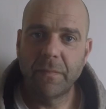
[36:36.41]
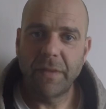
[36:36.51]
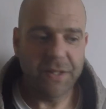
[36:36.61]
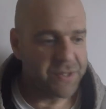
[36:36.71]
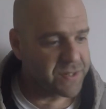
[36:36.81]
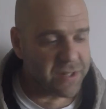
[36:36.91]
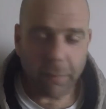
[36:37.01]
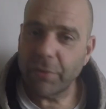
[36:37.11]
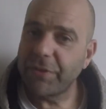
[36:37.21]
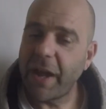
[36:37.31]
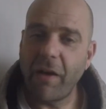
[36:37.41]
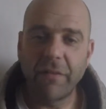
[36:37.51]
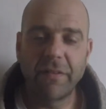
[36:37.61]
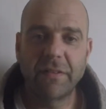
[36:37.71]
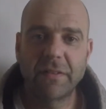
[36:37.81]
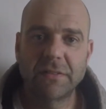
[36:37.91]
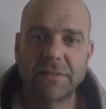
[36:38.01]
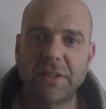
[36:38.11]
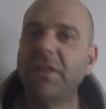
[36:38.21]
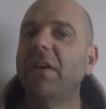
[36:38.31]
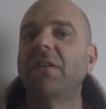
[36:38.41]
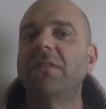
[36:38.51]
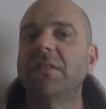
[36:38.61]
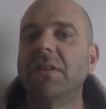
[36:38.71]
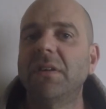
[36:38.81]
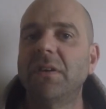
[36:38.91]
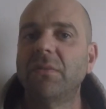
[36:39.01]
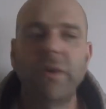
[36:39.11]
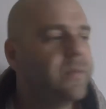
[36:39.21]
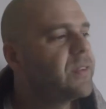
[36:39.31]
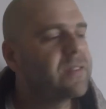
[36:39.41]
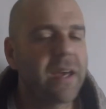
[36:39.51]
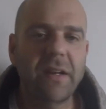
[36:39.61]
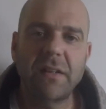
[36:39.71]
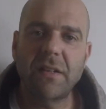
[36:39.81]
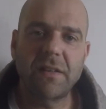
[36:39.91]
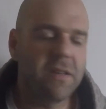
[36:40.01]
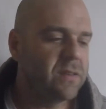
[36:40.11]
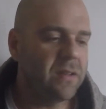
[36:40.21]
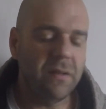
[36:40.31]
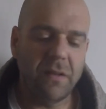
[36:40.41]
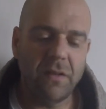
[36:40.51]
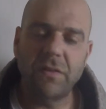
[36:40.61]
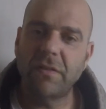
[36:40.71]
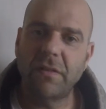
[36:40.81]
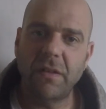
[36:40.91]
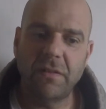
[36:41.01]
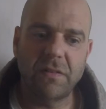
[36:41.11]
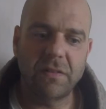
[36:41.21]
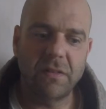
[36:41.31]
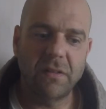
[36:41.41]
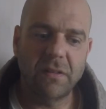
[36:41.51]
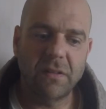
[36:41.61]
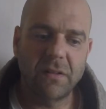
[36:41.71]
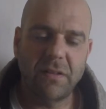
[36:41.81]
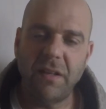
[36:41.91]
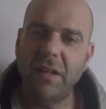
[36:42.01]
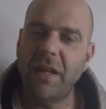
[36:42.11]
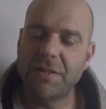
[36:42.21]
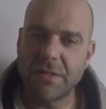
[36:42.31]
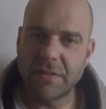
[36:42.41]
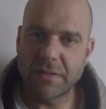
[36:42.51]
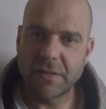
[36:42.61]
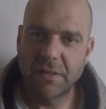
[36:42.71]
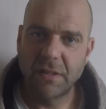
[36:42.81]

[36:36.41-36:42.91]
they just doubled down. Said, no, we've decided that these teenagers,